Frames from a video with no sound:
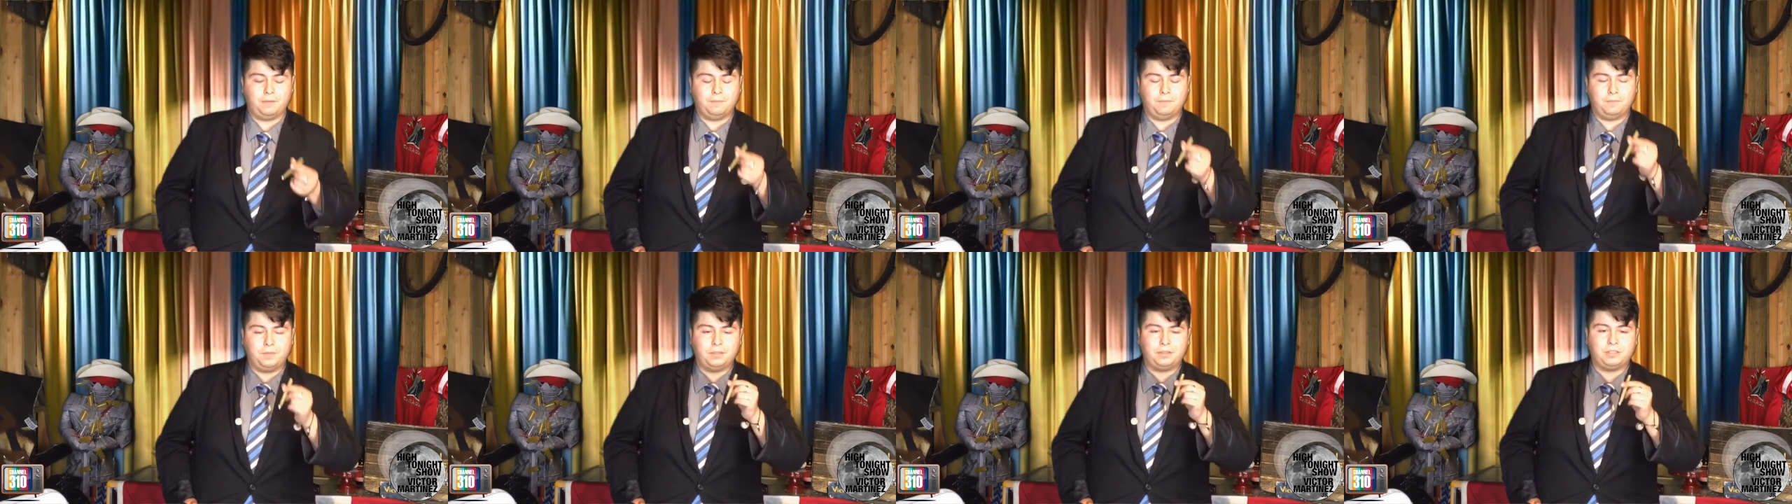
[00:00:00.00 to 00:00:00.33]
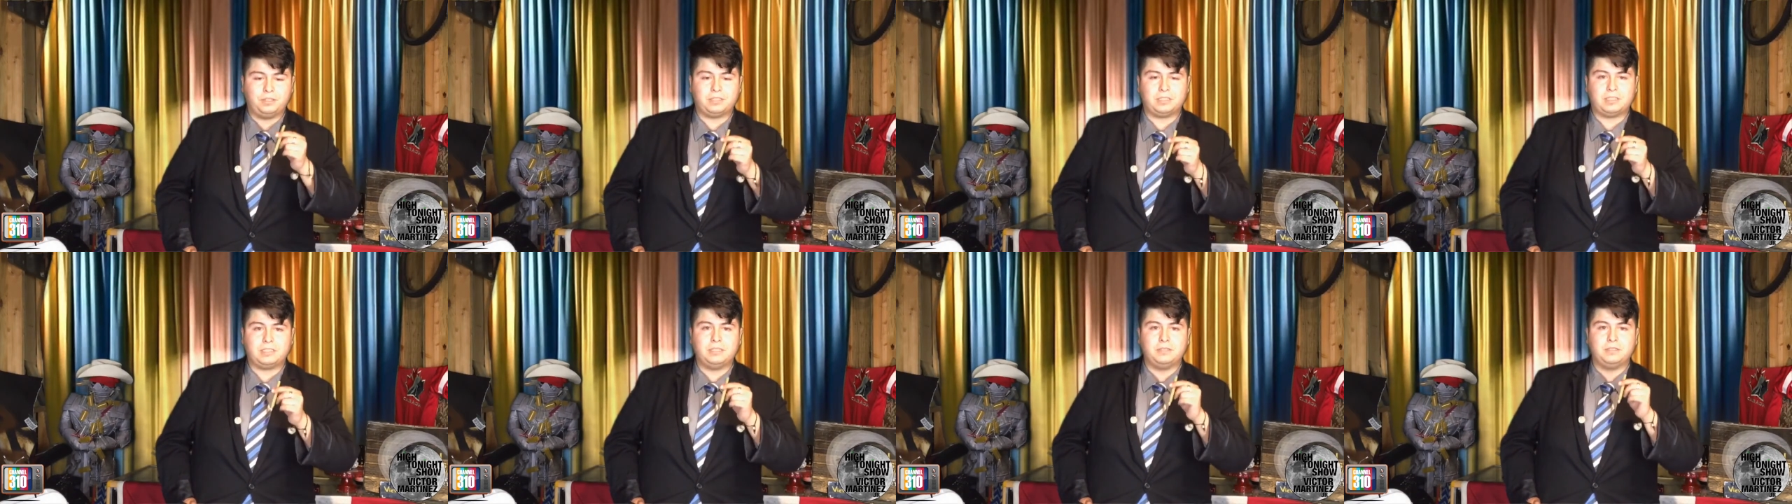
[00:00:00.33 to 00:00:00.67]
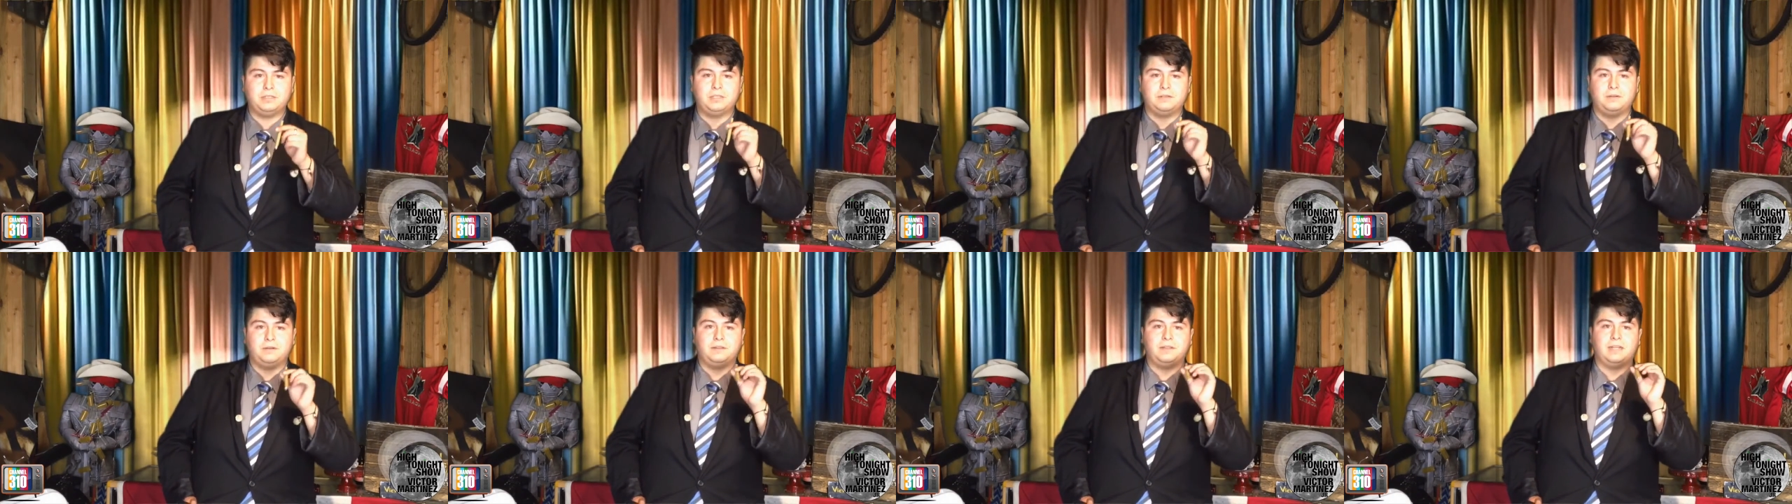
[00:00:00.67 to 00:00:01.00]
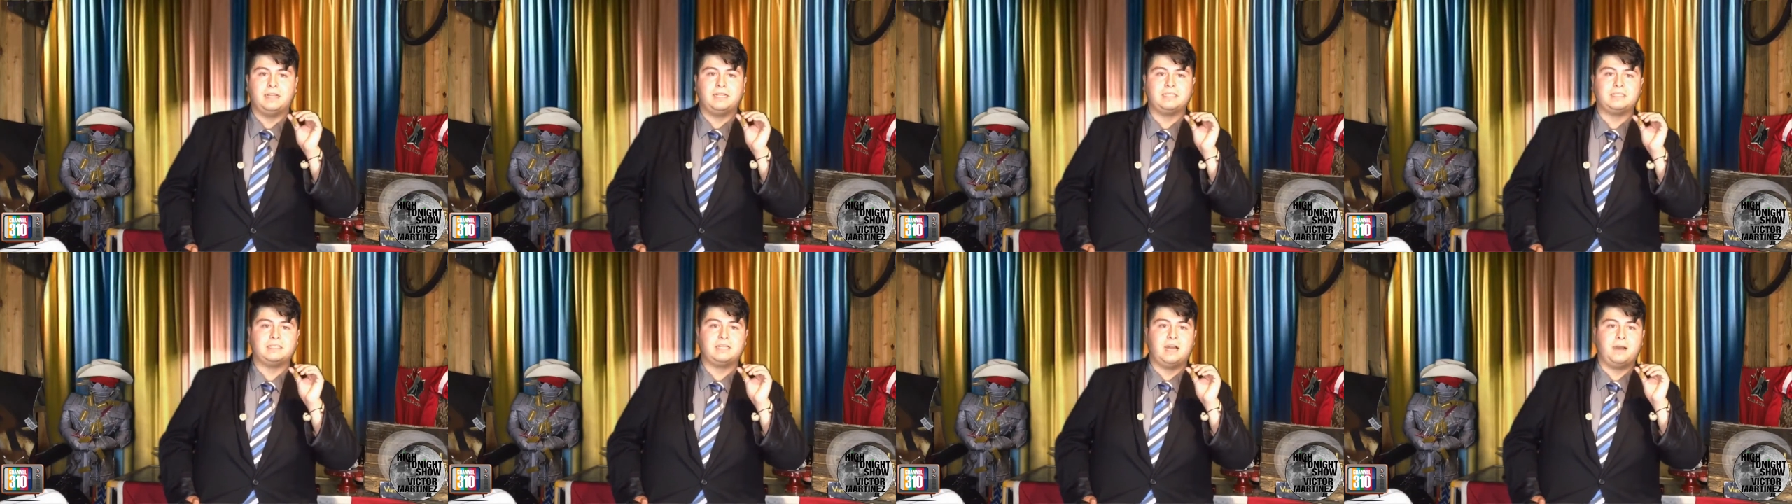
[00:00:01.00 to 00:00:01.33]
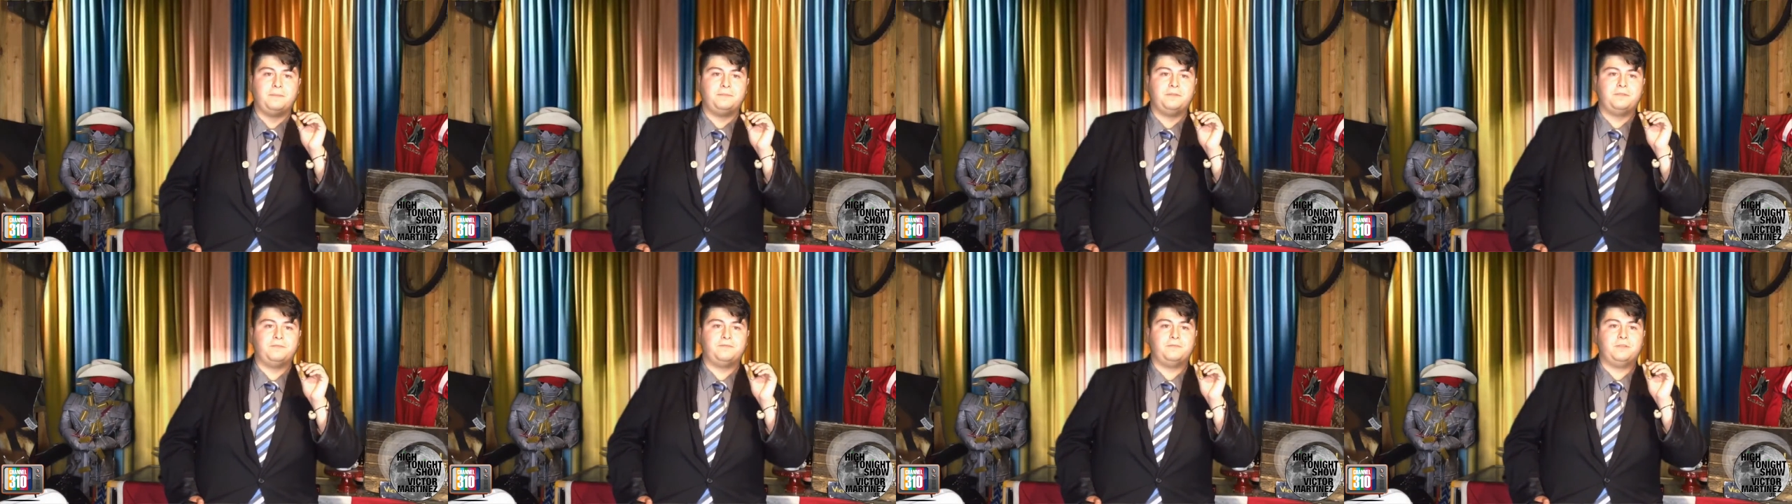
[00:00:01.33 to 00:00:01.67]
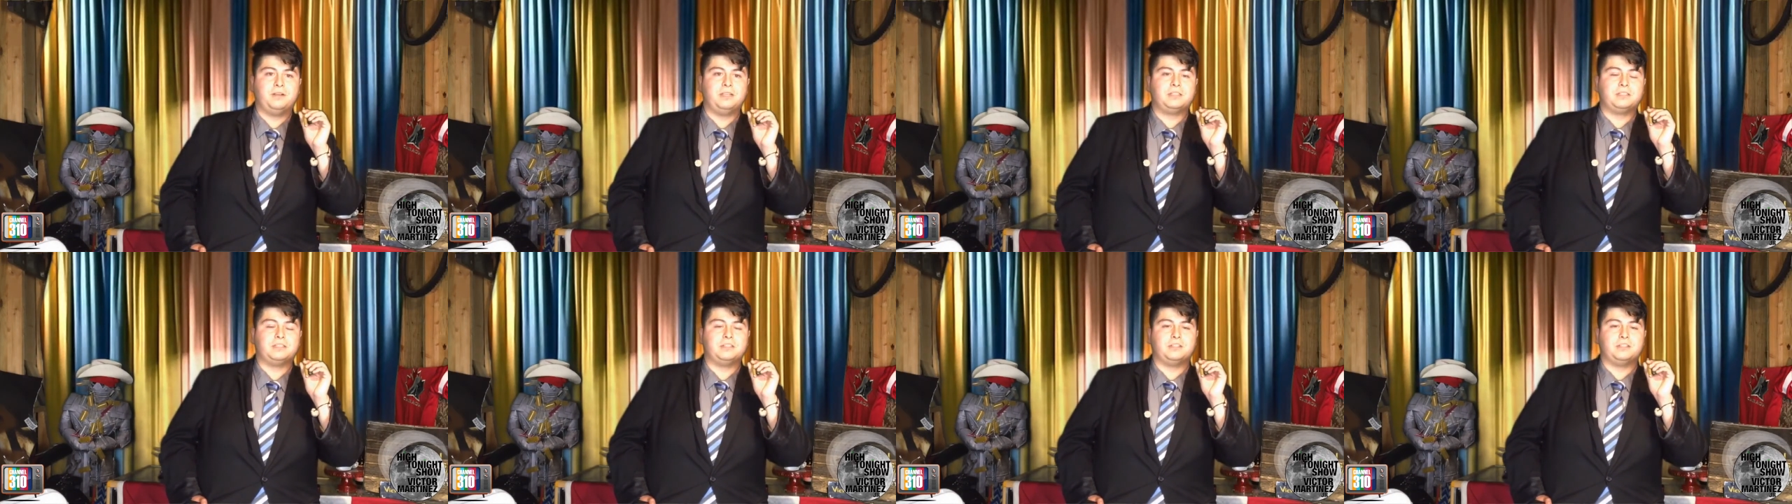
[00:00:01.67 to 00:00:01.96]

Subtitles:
but they're still doing that stop and frisk